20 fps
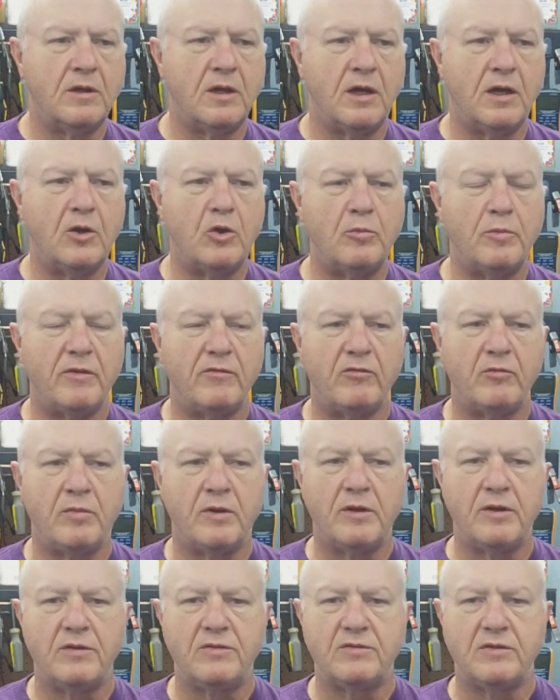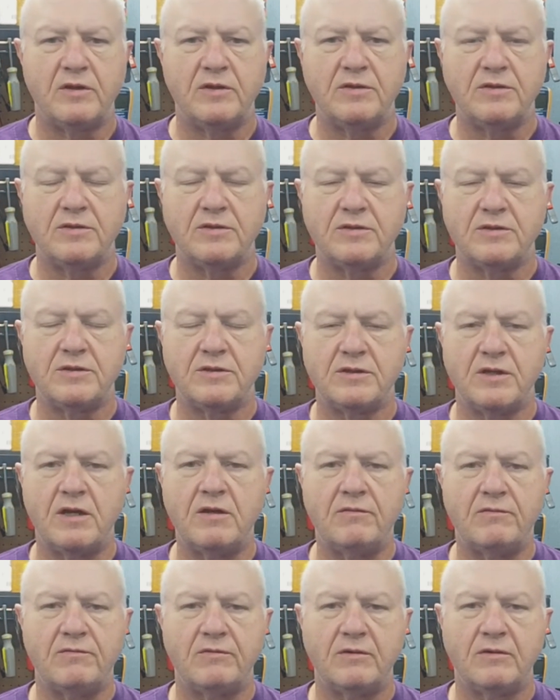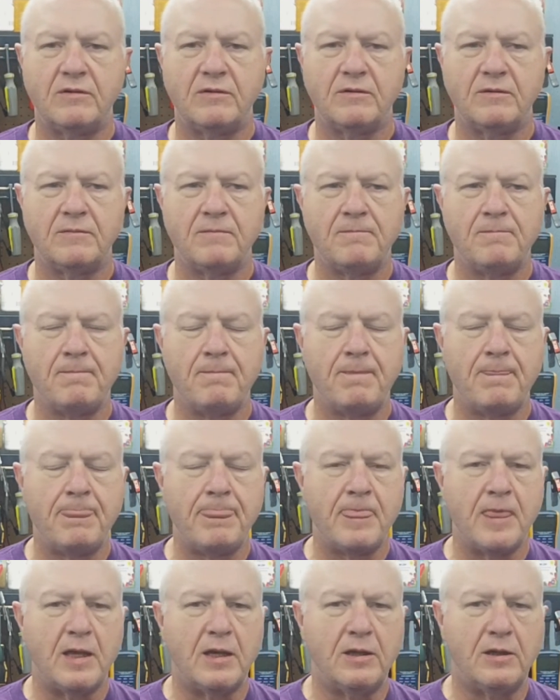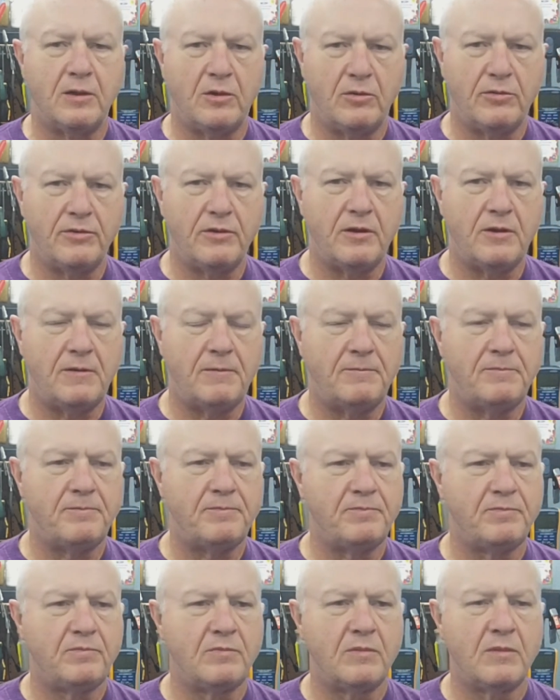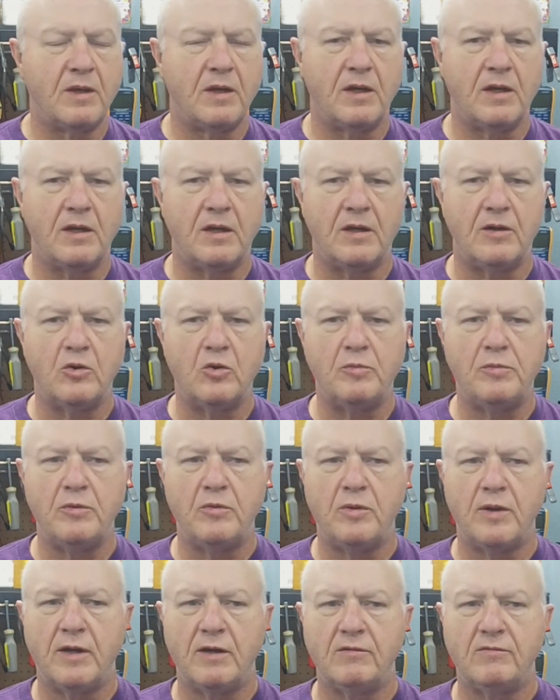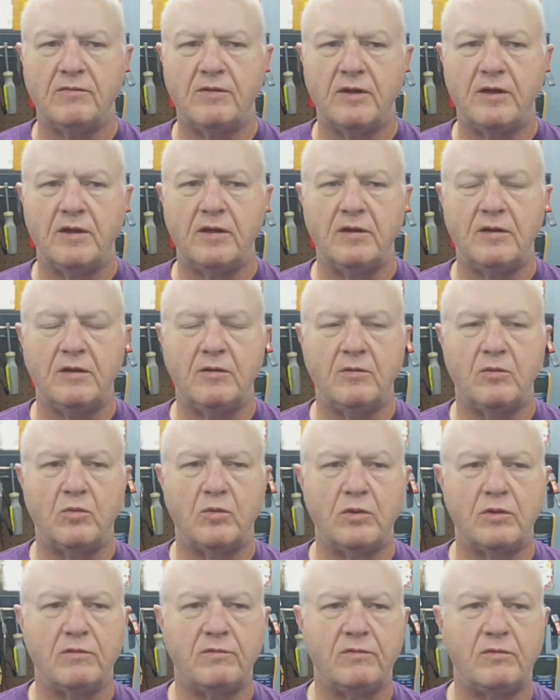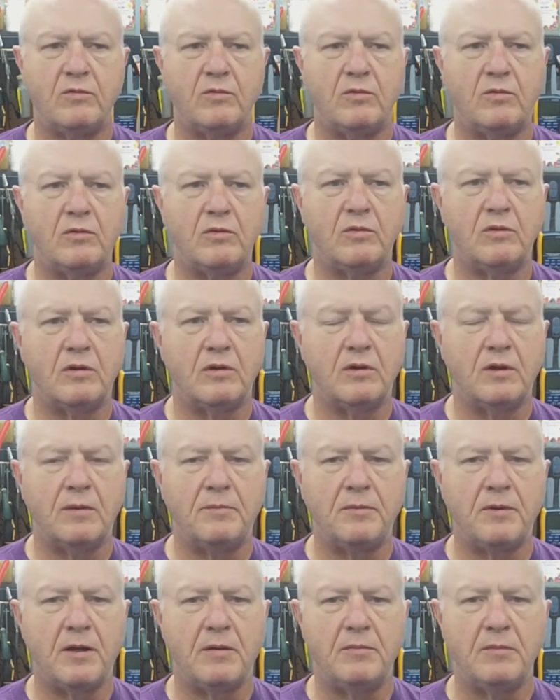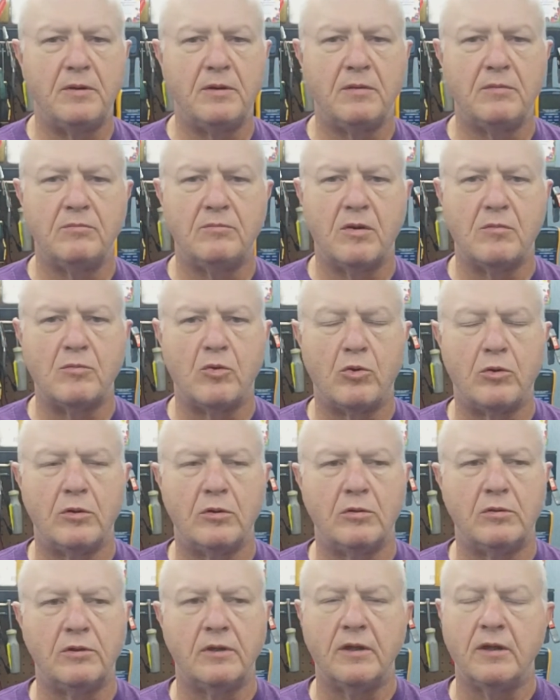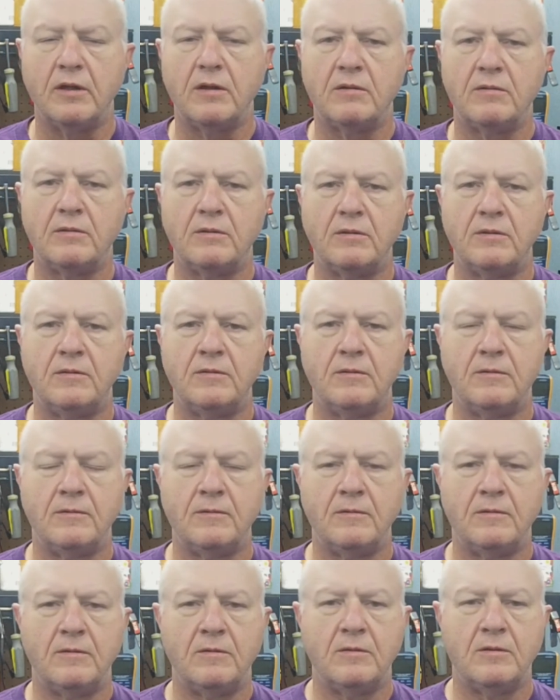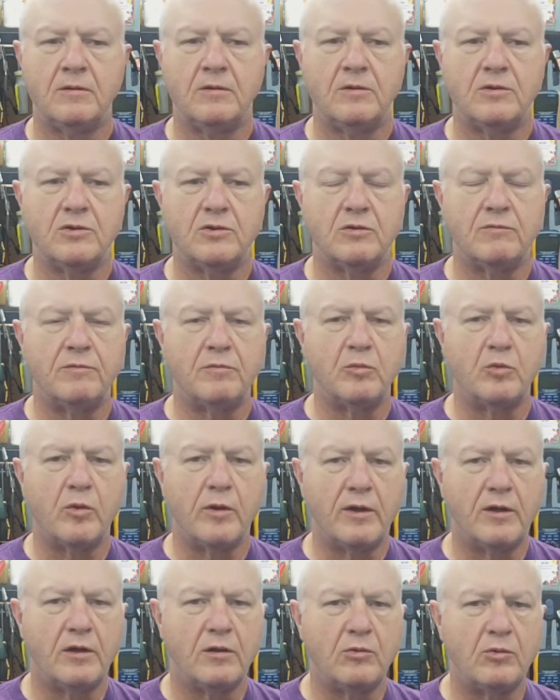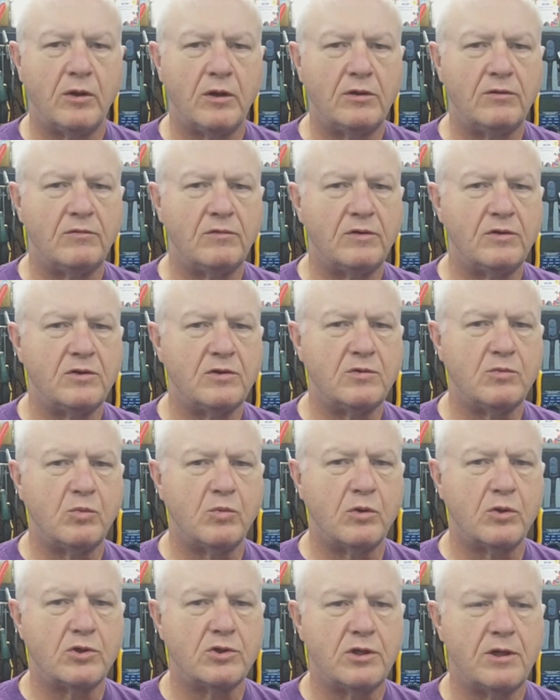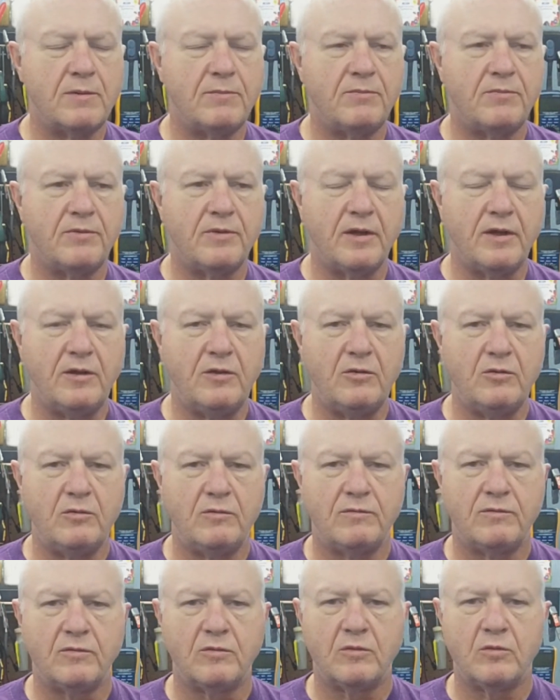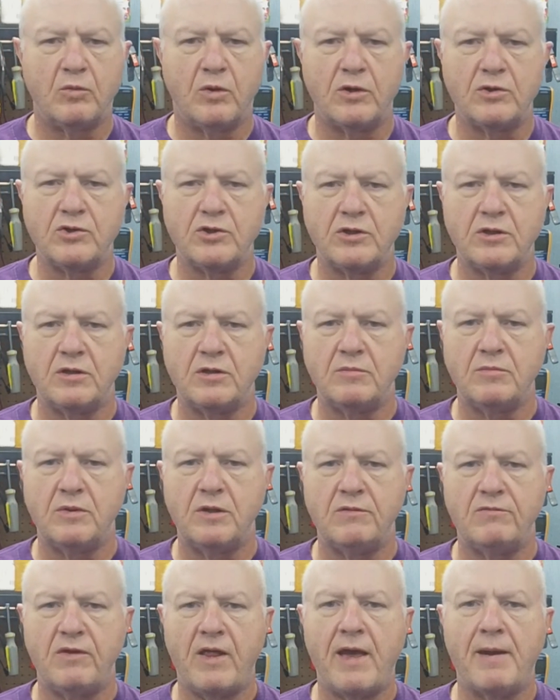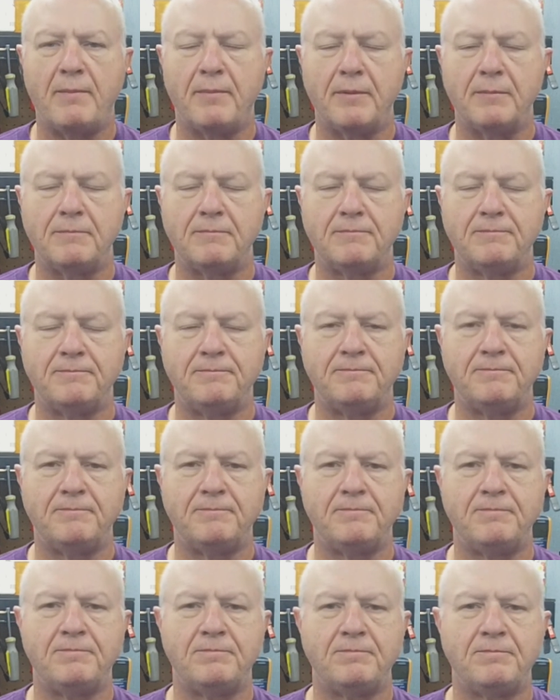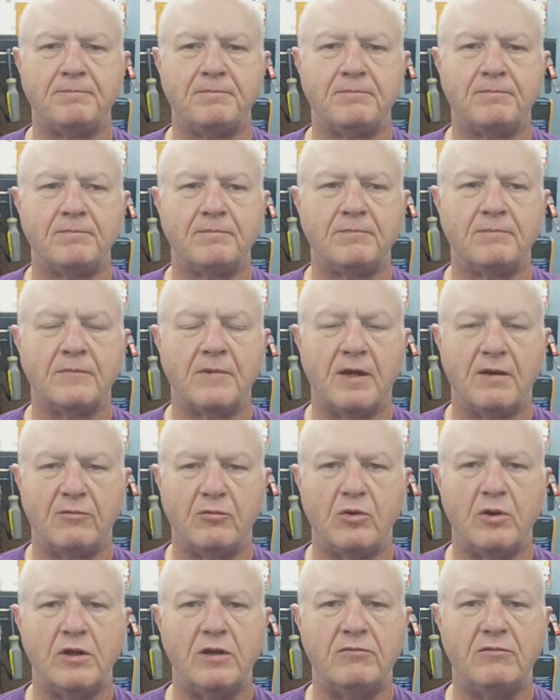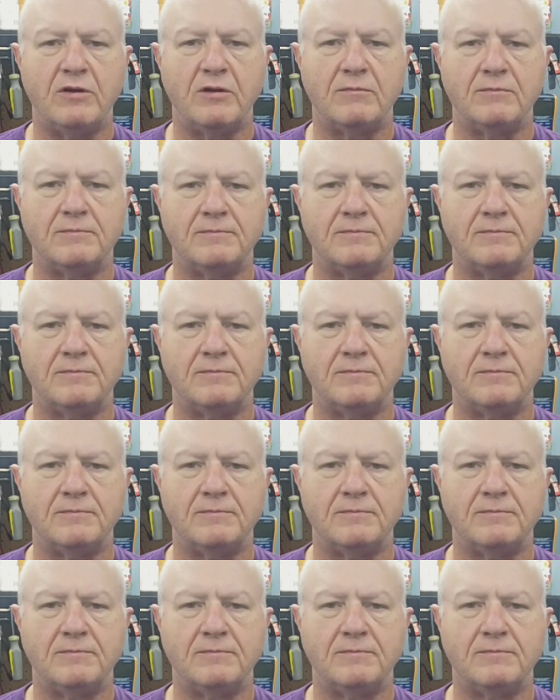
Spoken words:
I hope everybody stays safe and healthy, and I hope you have a wonderful upcoming Memorial Day. So from Greg at Greg's Vintage Workshop, thank you for watching me flap. Have a great evening.